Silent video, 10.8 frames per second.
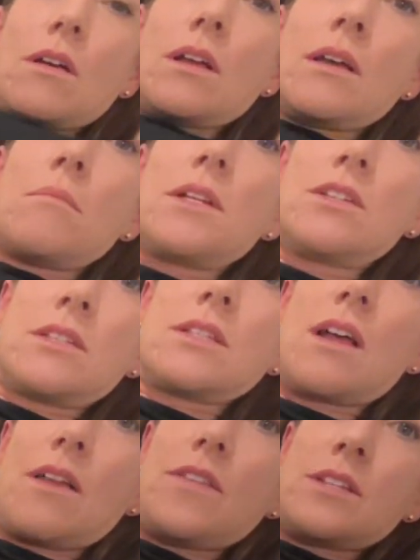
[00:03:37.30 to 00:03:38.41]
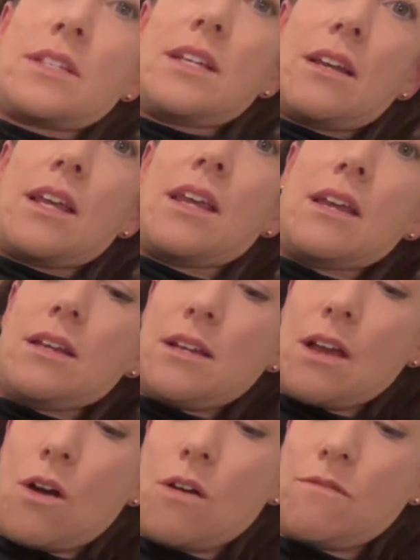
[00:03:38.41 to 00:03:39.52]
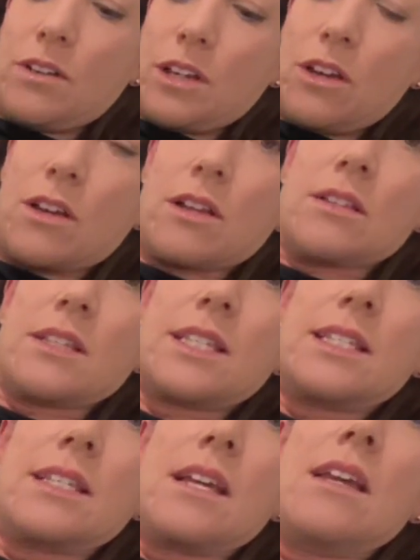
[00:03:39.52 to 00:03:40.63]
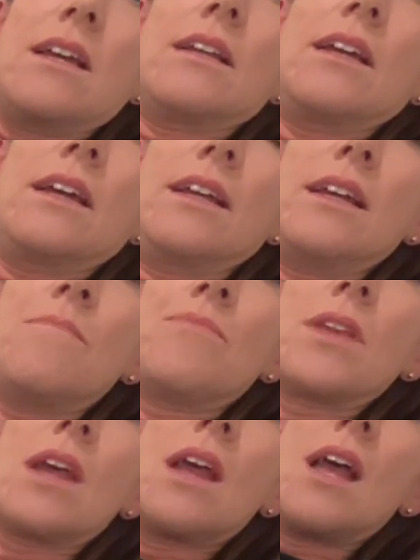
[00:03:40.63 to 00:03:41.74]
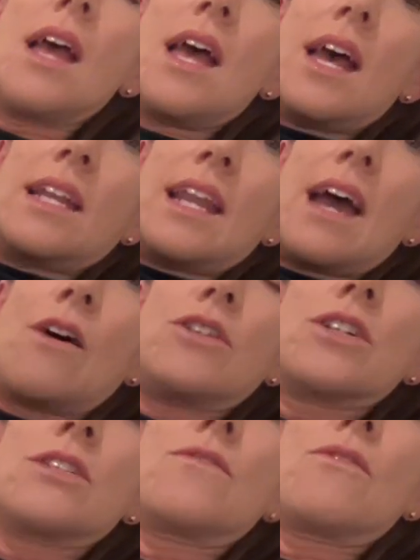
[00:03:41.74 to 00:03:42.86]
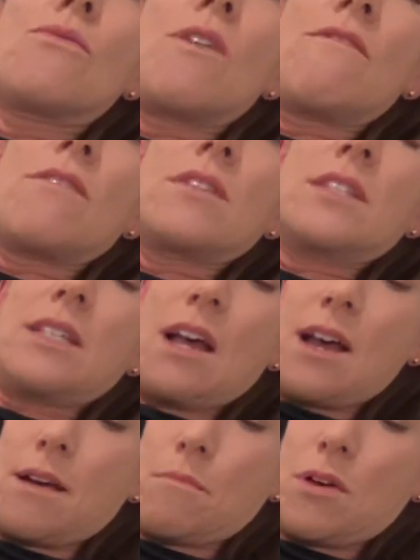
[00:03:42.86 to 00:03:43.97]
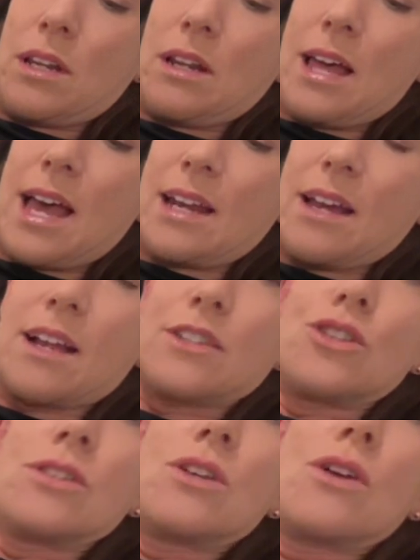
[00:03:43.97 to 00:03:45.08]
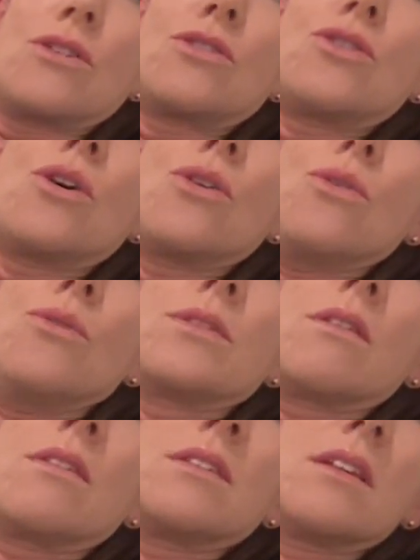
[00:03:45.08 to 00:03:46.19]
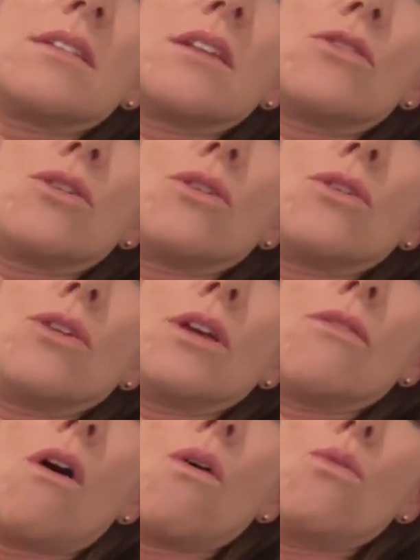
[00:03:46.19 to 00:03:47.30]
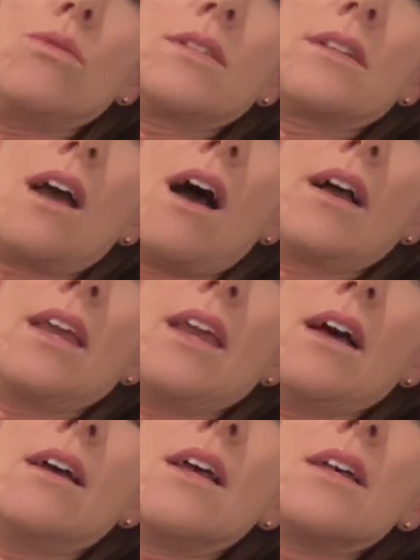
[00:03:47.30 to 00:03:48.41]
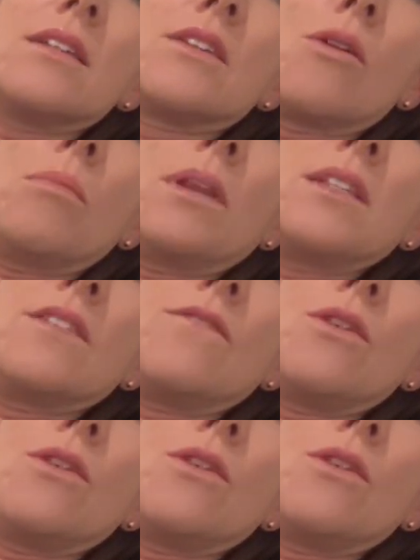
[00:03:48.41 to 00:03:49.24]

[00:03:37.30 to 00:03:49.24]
let me just slide this down here. Now, hopefully you can see clearly. Now, just for reference, my little Hannah has just turned 2. So this is a 2-year-old scar here. So please, if